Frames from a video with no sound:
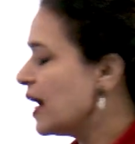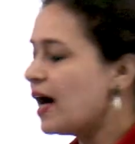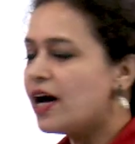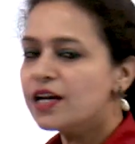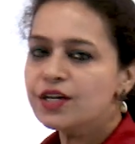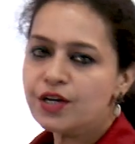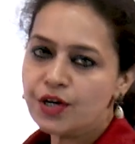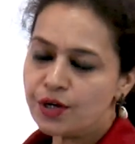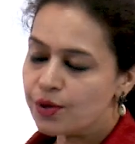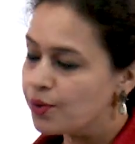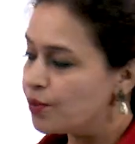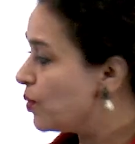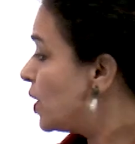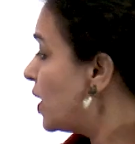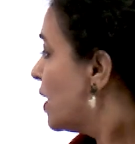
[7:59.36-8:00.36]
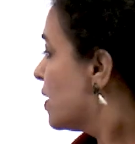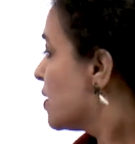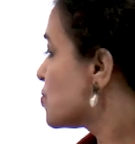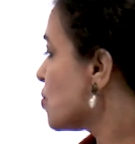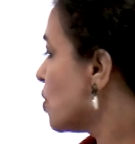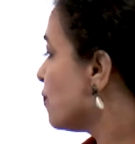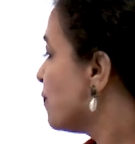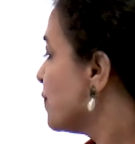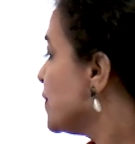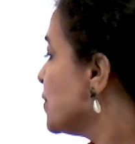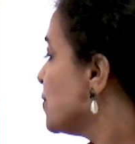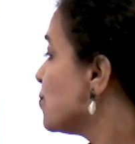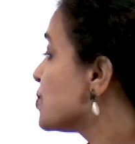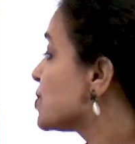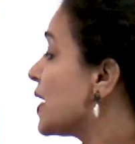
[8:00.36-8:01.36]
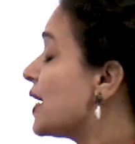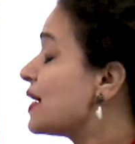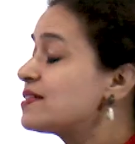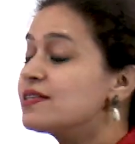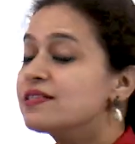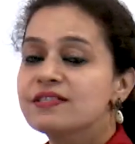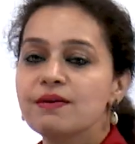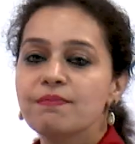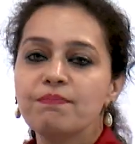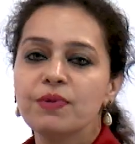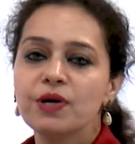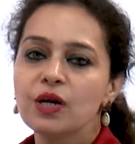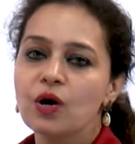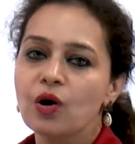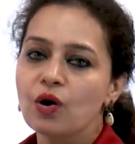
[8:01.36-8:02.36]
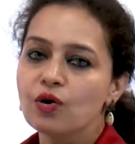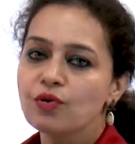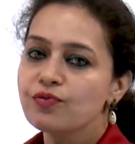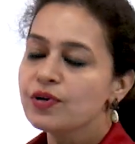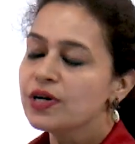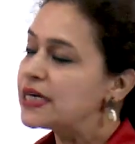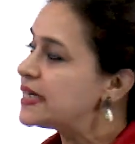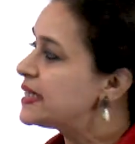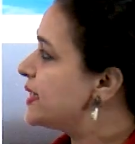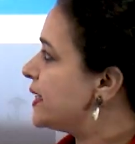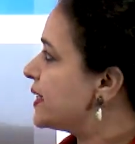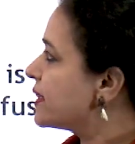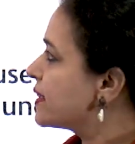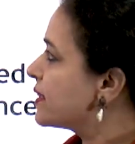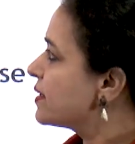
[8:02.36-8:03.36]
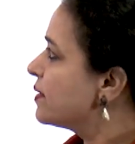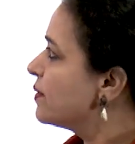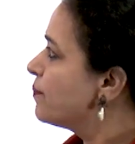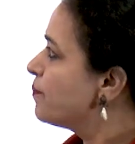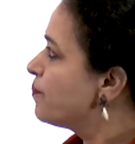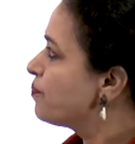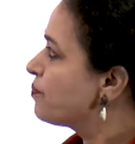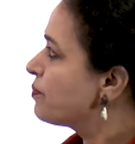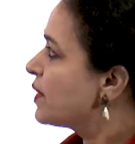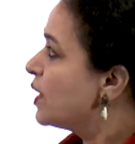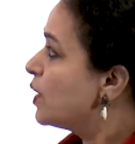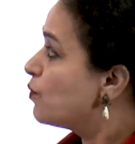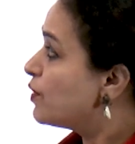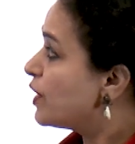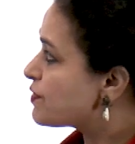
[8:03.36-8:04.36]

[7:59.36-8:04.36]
and crow is often used as a symbol of death. We have